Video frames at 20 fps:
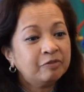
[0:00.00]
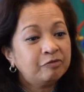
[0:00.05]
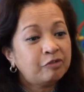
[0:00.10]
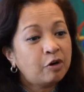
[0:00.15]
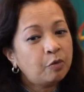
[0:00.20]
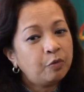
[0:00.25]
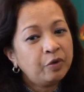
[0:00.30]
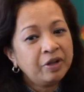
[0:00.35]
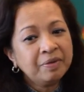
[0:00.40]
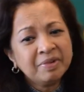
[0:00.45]

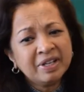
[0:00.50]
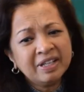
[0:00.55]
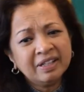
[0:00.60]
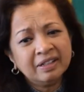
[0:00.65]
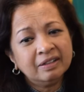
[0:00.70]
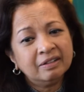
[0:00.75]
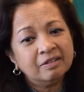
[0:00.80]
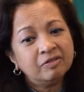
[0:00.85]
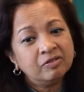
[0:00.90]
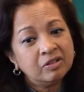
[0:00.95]
For
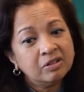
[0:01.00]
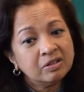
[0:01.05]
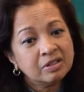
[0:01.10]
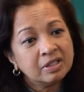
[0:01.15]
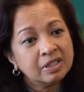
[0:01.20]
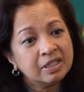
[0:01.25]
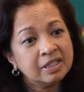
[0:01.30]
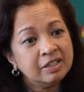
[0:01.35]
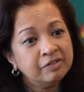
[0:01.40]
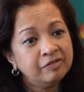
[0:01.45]
women, of
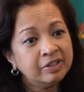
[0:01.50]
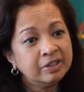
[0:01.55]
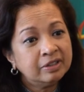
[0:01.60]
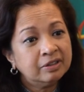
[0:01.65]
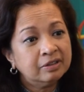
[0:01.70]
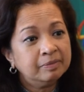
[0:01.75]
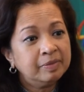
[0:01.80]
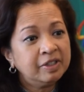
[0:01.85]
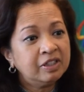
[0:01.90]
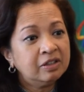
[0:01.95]
course, it's
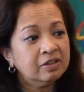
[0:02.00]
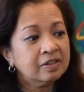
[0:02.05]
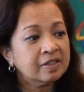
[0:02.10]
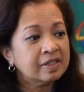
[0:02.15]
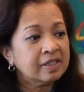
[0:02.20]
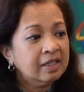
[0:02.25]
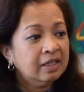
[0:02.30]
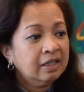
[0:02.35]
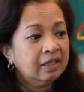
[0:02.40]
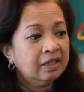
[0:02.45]
difficult because
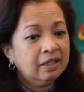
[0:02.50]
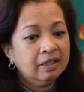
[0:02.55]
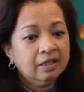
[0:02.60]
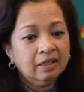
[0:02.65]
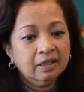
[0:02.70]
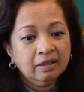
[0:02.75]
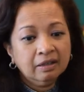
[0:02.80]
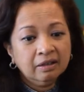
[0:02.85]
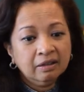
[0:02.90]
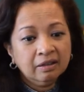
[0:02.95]

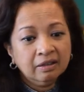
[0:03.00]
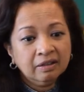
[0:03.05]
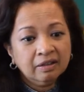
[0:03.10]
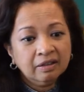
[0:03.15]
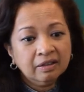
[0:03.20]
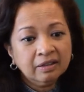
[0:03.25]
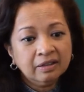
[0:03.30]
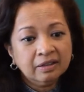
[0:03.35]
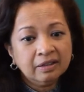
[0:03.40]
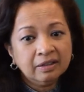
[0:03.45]

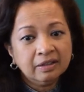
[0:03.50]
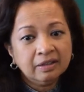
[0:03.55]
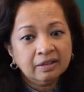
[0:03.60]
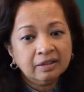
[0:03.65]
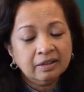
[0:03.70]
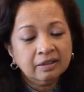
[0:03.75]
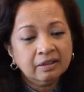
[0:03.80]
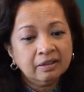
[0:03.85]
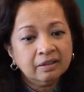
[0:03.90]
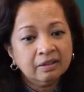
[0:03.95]

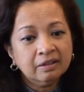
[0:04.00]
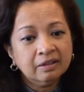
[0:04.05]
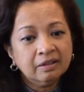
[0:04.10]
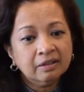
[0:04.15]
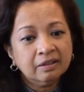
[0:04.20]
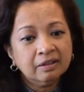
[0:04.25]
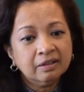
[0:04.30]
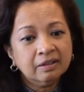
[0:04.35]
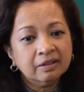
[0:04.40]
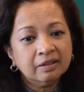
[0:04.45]
the
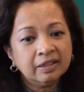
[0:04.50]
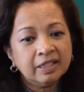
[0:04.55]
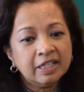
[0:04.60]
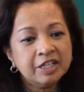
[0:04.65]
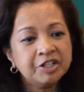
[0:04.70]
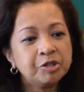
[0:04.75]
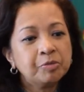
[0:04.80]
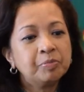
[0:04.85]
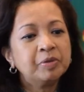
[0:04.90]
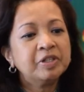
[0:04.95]

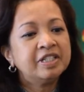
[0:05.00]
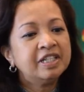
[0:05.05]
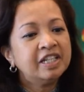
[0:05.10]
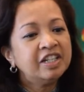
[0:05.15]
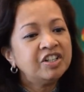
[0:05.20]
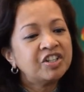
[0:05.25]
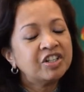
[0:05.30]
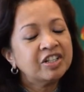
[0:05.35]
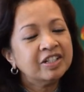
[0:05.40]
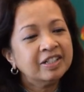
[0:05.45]

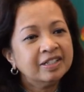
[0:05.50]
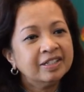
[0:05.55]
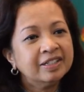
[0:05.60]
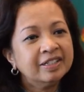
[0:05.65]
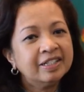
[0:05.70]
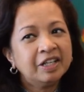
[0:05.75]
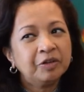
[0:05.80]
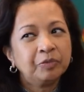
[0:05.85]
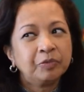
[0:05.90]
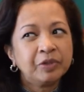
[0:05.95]

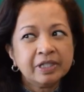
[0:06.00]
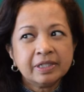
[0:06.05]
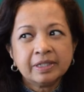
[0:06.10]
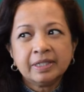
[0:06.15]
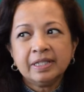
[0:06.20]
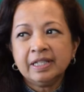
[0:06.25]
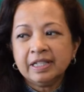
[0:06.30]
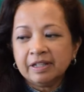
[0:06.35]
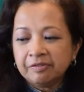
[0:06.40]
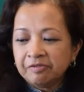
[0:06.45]
interpretation that we
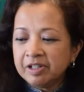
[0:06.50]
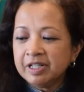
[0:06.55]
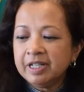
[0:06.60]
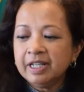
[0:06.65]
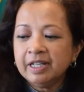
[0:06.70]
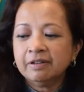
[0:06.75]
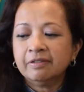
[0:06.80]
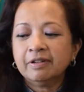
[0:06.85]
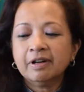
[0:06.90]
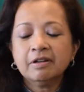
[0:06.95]
see every
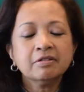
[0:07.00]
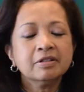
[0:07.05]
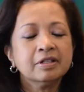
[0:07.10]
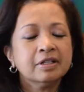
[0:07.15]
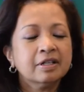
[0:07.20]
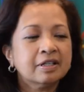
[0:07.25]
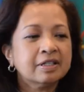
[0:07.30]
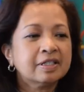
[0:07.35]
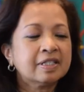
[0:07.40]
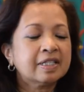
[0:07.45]
day around
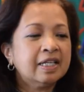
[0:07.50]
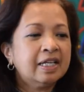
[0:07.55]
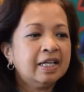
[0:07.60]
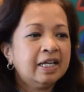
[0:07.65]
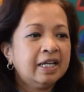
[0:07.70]
us